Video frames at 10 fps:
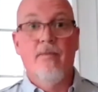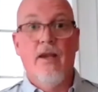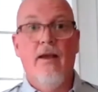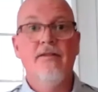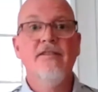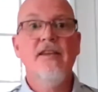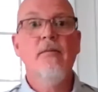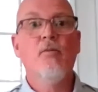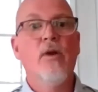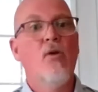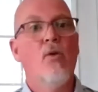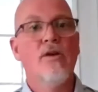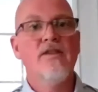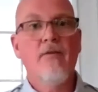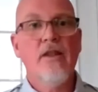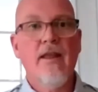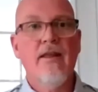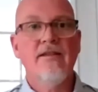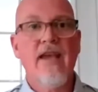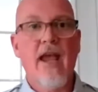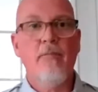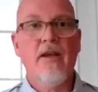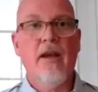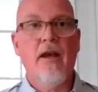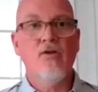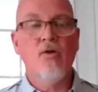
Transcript: A SIEM records everything that's happening on your